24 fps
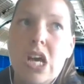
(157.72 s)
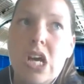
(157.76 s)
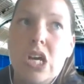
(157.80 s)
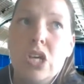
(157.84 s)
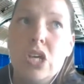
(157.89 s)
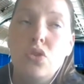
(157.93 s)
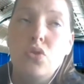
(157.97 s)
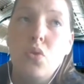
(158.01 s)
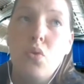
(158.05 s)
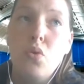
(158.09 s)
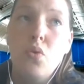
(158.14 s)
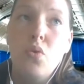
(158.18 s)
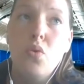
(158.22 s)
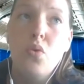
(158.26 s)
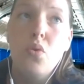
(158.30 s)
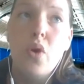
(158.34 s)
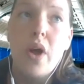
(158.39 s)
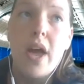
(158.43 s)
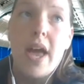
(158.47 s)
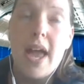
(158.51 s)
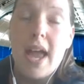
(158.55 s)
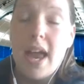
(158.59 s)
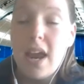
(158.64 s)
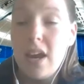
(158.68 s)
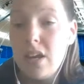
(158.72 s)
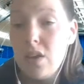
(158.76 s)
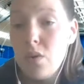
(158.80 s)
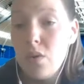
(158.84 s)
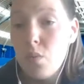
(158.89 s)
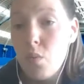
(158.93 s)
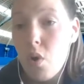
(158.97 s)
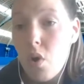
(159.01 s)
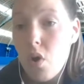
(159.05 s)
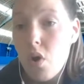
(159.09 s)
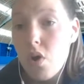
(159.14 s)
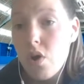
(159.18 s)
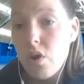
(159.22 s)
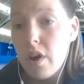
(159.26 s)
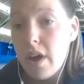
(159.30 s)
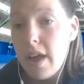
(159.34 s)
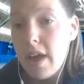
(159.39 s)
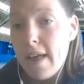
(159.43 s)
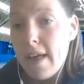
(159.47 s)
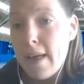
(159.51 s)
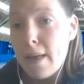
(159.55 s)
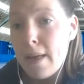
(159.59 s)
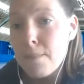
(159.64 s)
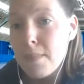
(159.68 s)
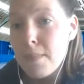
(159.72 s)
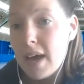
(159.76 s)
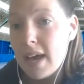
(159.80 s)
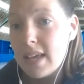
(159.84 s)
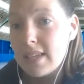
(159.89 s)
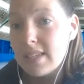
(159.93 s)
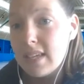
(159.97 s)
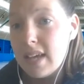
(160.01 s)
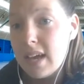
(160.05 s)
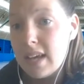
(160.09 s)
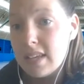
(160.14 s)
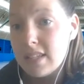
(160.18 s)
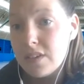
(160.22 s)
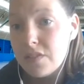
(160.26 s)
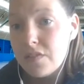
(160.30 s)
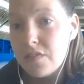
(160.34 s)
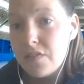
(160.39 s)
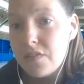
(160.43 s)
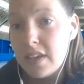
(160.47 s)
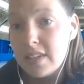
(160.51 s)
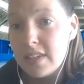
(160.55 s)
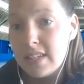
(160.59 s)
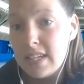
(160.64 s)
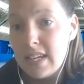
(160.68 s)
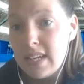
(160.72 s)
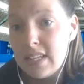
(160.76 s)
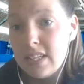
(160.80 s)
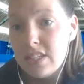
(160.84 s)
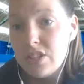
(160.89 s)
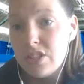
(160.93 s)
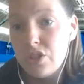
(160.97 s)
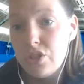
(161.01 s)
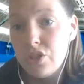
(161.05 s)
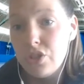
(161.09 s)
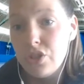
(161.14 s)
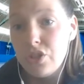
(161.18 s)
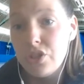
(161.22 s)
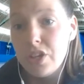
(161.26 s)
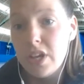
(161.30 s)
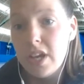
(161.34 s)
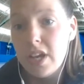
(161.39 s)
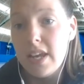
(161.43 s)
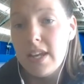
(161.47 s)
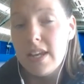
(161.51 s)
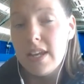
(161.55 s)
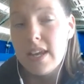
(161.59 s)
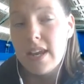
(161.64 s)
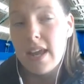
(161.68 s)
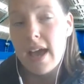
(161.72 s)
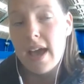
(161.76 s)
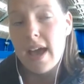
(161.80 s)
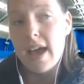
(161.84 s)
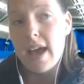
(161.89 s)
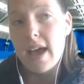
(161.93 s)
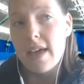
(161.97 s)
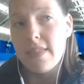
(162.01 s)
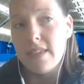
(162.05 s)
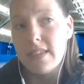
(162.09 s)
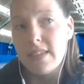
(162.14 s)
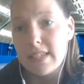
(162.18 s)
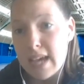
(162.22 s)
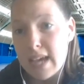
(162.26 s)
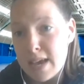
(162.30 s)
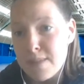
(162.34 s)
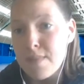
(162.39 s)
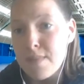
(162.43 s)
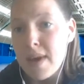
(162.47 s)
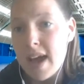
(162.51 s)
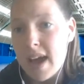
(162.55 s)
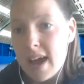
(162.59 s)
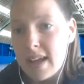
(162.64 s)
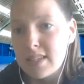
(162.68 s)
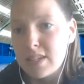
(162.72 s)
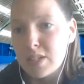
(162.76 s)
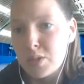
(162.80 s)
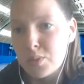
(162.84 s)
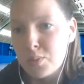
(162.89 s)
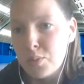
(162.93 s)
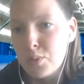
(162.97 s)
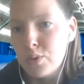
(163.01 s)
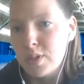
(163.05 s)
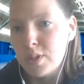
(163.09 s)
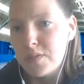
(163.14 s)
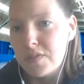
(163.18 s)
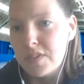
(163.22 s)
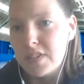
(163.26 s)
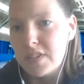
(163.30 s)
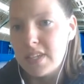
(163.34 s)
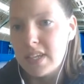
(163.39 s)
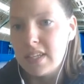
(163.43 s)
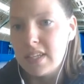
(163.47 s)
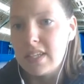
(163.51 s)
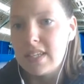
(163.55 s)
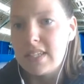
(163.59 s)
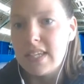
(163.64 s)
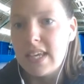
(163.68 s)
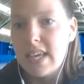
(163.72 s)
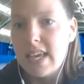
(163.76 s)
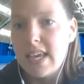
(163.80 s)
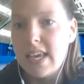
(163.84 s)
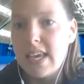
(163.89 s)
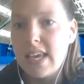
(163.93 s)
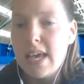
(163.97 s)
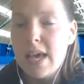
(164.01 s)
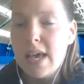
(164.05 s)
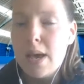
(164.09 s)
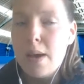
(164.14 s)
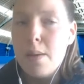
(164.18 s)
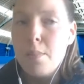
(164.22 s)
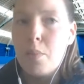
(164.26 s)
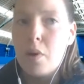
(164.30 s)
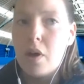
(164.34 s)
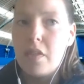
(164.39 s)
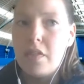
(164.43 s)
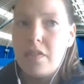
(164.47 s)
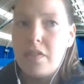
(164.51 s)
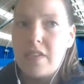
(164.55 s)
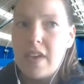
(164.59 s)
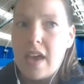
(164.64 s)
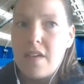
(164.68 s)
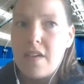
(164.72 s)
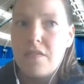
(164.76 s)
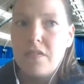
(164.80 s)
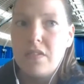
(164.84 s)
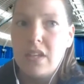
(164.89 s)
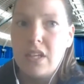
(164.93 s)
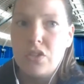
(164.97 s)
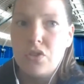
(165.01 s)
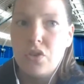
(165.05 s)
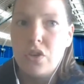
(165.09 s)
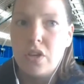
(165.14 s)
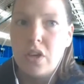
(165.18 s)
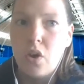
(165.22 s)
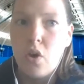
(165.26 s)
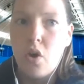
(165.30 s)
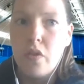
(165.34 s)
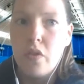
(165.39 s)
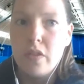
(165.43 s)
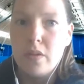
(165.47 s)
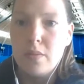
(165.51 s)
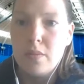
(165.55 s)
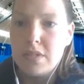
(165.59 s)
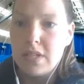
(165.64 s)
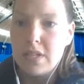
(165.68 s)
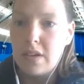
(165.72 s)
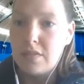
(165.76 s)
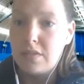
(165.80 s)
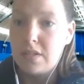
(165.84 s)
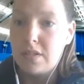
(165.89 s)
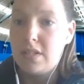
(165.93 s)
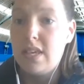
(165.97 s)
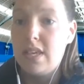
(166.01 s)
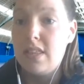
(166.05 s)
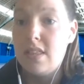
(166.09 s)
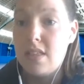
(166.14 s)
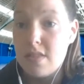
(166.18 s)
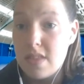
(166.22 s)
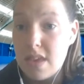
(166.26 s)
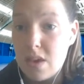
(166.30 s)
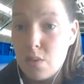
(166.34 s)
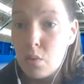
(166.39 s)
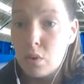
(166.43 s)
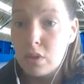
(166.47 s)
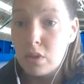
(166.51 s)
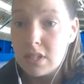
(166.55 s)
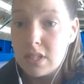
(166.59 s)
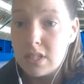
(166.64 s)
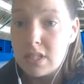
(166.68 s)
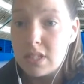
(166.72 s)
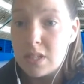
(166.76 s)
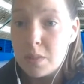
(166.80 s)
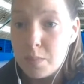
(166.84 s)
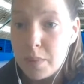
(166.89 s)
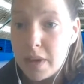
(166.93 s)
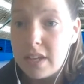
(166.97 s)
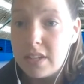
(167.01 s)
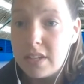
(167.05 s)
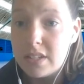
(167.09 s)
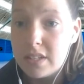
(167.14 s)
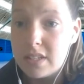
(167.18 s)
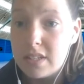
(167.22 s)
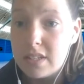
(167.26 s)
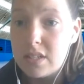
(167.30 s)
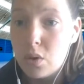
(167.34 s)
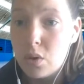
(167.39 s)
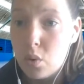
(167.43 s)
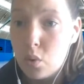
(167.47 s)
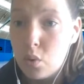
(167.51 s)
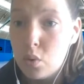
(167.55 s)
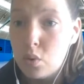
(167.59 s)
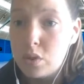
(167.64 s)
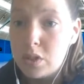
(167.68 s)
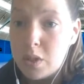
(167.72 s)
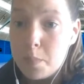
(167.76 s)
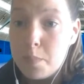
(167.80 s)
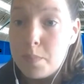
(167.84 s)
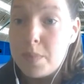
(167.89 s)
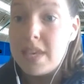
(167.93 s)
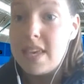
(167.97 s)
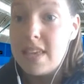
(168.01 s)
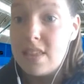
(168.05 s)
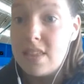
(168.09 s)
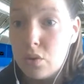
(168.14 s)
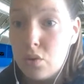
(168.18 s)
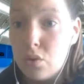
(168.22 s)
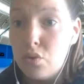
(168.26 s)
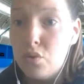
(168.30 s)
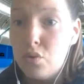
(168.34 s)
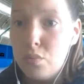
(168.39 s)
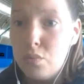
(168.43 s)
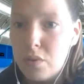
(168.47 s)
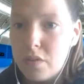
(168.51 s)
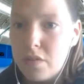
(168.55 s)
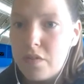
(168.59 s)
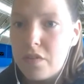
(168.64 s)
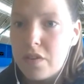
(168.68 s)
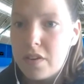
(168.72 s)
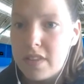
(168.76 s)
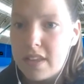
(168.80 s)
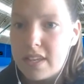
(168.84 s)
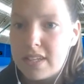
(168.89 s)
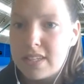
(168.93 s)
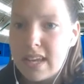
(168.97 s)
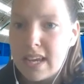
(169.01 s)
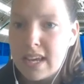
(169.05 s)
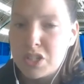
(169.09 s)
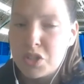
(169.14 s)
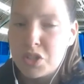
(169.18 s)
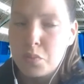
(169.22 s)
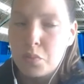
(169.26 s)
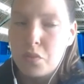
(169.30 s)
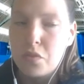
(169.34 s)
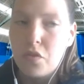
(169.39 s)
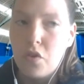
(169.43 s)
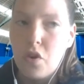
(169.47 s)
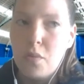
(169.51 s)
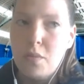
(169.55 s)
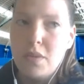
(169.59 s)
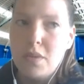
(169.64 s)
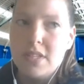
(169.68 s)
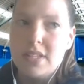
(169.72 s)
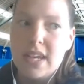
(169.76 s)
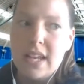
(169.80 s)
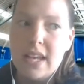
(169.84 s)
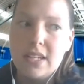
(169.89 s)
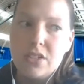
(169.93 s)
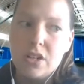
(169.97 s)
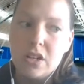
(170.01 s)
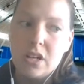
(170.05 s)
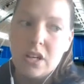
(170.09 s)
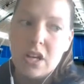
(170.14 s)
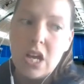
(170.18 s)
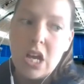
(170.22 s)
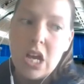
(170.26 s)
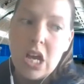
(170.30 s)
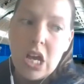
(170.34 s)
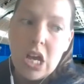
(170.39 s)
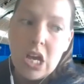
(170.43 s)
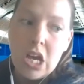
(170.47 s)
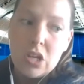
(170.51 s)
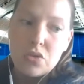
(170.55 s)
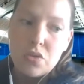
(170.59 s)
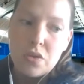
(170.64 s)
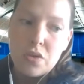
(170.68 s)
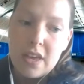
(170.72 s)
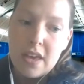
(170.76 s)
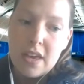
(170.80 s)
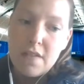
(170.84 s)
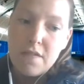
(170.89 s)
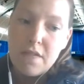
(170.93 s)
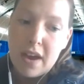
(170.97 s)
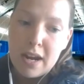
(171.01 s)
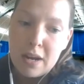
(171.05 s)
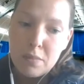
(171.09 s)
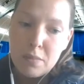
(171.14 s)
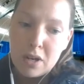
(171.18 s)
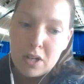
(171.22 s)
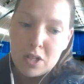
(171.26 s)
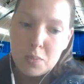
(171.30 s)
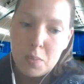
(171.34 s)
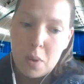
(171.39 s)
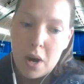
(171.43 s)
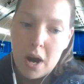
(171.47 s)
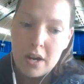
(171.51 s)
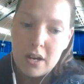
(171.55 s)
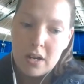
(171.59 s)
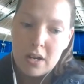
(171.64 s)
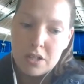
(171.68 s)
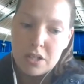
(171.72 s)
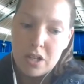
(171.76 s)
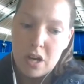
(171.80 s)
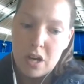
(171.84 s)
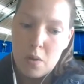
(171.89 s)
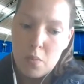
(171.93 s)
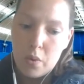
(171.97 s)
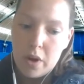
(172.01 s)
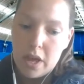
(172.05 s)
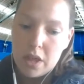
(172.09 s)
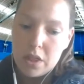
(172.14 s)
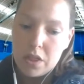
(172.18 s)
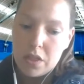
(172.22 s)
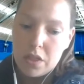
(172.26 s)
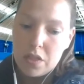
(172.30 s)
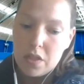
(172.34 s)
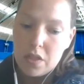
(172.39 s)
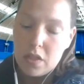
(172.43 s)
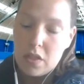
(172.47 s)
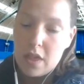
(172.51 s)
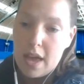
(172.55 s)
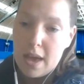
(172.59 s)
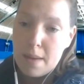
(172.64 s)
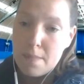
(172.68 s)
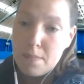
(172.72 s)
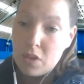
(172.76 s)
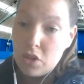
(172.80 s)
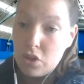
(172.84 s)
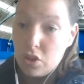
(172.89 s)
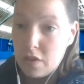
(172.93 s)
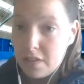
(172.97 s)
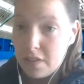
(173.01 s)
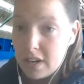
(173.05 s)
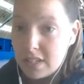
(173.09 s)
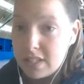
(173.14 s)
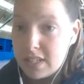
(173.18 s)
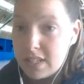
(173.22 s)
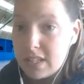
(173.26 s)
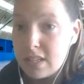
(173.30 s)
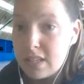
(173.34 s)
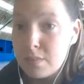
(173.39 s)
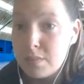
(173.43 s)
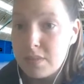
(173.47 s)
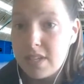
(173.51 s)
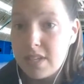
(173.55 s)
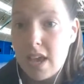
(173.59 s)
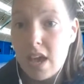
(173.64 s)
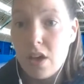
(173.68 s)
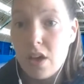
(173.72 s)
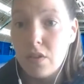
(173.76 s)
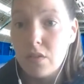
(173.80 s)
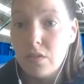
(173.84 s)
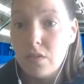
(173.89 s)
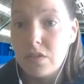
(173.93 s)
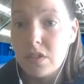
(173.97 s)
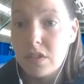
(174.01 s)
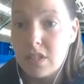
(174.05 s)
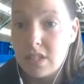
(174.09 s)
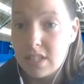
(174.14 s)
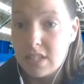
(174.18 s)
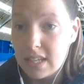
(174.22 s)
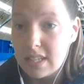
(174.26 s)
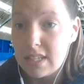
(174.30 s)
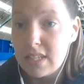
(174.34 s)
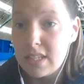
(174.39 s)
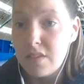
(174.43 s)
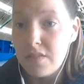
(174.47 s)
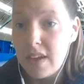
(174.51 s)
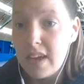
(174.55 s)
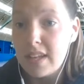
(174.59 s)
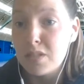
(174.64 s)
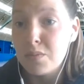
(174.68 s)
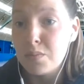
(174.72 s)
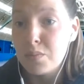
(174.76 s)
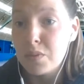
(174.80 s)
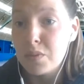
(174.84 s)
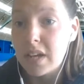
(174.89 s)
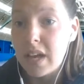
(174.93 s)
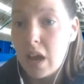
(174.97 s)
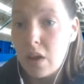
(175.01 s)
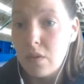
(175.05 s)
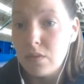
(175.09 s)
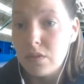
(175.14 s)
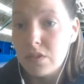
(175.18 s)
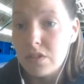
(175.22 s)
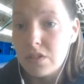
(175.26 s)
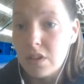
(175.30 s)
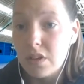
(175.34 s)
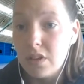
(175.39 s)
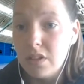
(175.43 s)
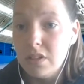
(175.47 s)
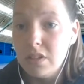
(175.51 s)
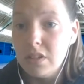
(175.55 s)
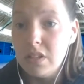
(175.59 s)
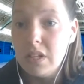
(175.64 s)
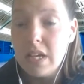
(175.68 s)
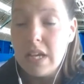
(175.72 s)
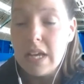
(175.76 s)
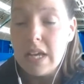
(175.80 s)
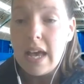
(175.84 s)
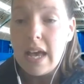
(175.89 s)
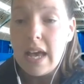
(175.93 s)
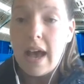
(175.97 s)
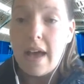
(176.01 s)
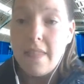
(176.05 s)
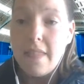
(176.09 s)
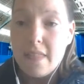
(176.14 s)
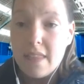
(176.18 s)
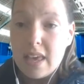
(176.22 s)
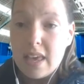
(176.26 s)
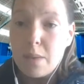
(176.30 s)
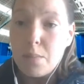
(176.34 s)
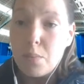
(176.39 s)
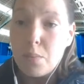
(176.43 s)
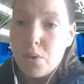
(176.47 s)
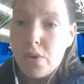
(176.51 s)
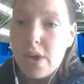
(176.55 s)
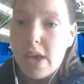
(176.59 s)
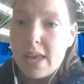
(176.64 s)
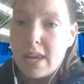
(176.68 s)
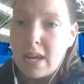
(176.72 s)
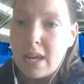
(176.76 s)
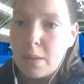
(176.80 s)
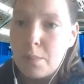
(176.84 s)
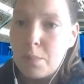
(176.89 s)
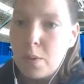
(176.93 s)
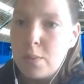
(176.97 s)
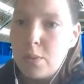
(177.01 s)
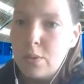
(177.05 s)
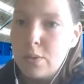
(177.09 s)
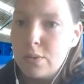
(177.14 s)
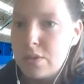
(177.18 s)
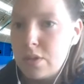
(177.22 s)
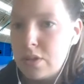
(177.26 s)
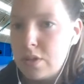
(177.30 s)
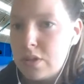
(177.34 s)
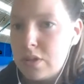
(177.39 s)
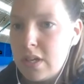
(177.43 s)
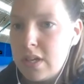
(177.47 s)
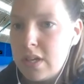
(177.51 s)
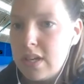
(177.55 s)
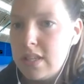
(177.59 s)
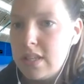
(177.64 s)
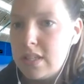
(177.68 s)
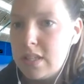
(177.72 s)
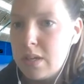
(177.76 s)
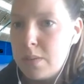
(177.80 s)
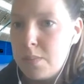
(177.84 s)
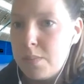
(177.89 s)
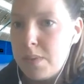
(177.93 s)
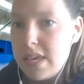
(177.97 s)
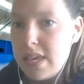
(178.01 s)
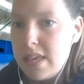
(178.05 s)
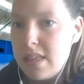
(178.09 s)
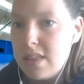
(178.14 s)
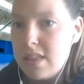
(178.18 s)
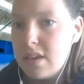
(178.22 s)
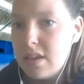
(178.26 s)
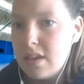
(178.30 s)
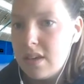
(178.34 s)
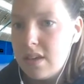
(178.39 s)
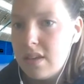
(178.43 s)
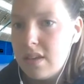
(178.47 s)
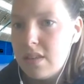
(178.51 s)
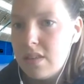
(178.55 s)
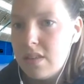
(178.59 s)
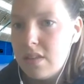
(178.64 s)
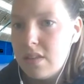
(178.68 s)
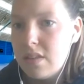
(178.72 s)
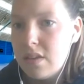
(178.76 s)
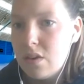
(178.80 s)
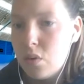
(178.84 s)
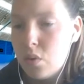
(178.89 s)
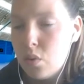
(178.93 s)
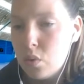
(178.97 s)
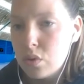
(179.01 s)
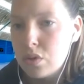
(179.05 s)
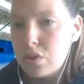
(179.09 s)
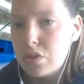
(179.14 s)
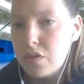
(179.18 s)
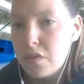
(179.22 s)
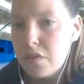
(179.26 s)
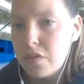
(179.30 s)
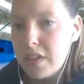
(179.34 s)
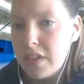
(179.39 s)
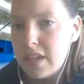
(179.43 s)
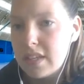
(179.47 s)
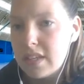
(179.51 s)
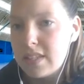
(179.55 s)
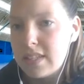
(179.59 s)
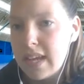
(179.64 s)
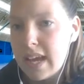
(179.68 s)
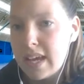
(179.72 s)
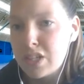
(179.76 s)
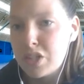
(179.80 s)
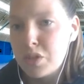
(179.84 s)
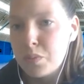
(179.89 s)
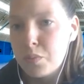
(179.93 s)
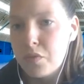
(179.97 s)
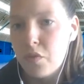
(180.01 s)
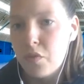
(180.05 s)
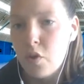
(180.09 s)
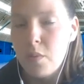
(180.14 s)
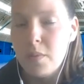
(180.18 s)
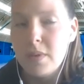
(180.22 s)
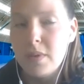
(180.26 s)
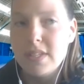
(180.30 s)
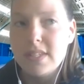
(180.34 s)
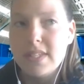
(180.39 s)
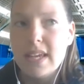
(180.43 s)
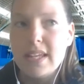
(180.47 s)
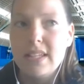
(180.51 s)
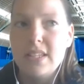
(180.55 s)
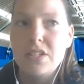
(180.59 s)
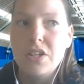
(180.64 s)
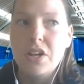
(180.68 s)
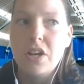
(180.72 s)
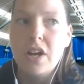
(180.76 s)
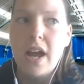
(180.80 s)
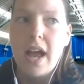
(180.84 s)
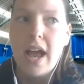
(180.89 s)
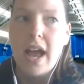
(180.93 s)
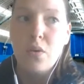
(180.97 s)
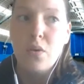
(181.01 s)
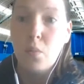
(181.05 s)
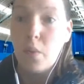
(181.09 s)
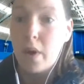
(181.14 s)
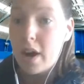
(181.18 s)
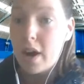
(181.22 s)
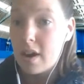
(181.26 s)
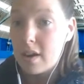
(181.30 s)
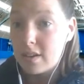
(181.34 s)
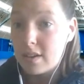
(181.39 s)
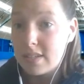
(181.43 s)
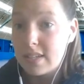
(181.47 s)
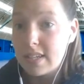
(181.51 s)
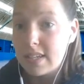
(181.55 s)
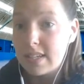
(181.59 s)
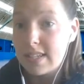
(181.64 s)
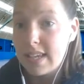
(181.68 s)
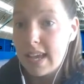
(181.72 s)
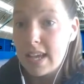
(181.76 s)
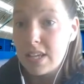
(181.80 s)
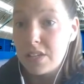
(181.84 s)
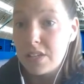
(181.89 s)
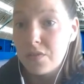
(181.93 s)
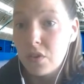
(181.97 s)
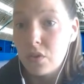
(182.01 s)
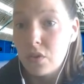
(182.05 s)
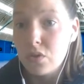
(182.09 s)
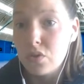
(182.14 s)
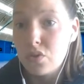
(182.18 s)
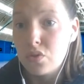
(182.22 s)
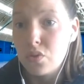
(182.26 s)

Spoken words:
So Heriot Watt, as an institution at the time, had a sports facility, but definitely took it on themselves to say that they wanted to bid to hope to be the home for this National Performance Centre. So they very much partnered up with the university themselves, the City of Edinburgh Council, and they put in a proposal to be the host of this National Performance Centre and were successful.